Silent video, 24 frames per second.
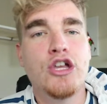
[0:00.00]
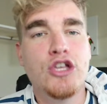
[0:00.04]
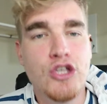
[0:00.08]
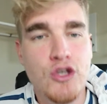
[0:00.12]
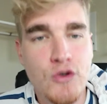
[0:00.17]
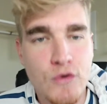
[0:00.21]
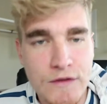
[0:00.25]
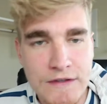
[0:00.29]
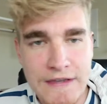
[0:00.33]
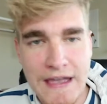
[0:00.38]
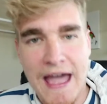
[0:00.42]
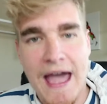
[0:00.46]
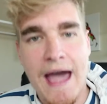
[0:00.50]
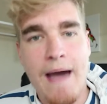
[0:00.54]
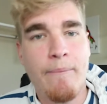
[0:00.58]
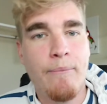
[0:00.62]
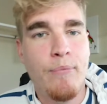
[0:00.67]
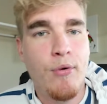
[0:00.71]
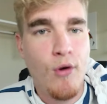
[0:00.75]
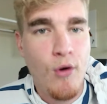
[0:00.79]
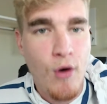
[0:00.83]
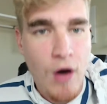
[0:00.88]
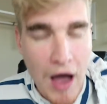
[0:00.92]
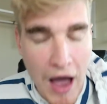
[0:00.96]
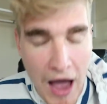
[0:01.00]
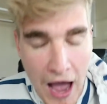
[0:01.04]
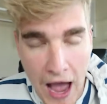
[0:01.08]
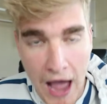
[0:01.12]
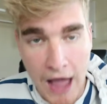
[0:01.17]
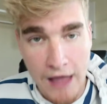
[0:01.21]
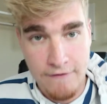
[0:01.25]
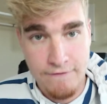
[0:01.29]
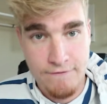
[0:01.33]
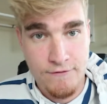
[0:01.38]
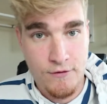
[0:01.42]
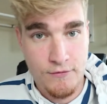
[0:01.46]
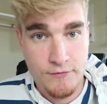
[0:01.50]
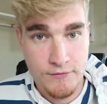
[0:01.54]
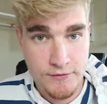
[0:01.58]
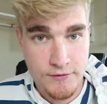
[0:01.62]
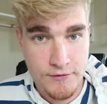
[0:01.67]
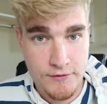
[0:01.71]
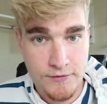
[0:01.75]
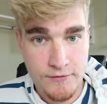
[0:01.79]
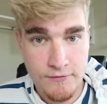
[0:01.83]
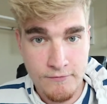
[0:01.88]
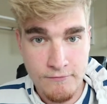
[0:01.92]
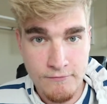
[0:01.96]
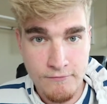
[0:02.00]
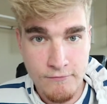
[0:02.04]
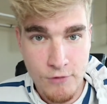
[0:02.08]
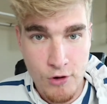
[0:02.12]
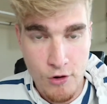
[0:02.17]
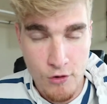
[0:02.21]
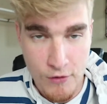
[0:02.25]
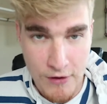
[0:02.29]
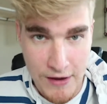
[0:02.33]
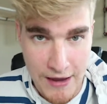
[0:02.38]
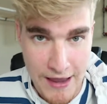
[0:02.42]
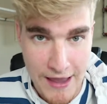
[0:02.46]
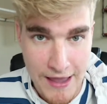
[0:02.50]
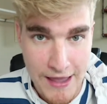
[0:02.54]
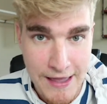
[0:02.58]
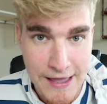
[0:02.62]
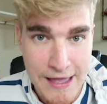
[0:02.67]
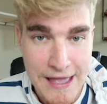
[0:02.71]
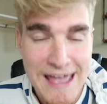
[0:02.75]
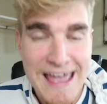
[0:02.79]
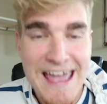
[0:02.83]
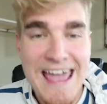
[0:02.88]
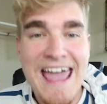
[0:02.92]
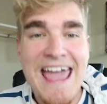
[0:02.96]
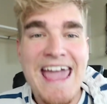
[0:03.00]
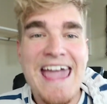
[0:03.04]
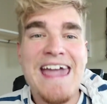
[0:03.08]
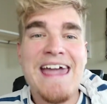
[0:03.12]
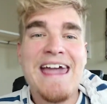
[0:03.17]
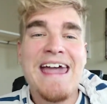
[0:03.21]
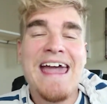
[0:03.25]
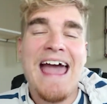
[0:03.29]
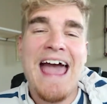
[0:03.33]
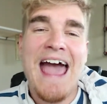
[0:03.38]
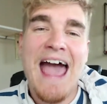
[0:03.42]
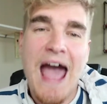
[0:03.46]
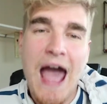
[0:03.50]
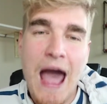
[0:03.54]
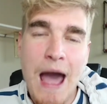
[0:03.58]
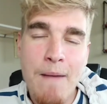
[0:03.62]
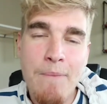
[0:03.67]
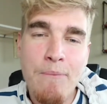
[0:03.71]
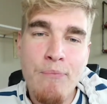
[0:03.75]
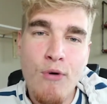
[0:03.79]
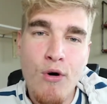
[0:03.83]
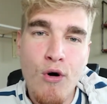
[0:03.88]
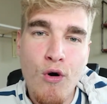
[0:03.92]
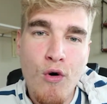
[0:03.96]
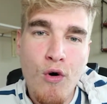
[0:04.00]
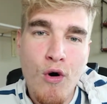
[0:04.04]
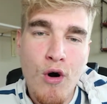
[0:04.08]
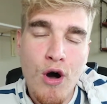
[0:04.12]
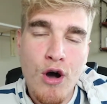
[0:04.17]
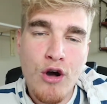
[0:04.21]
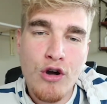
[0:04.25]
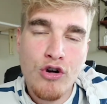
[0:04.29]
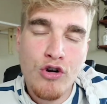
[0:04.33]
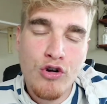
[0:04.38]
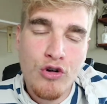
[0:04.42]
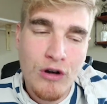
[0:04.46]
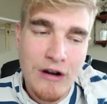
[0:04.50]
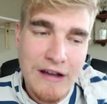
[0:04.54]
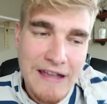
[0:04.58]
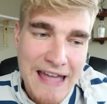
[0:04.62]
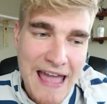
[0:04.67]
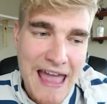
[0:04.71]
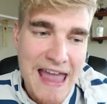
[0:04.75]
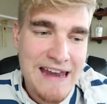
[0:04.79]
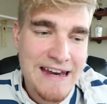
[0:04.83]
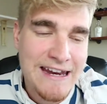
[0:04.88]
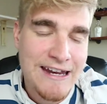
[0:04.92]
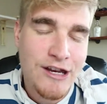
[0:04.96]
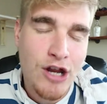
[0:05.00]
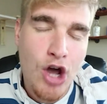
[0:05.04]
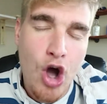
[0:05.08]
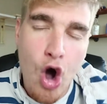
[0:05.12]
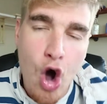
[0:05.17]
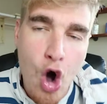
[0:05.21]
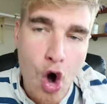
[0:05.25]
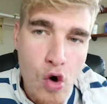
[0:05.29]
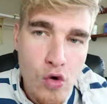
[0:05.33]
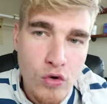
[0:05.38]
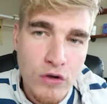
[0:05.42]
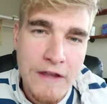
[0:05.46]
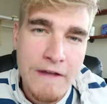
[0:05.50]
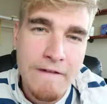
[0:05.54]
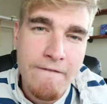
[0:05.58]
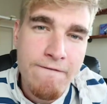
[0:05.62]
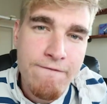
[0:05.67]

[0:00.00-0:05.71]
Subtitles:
use Apple iPhones, okay? Apple created only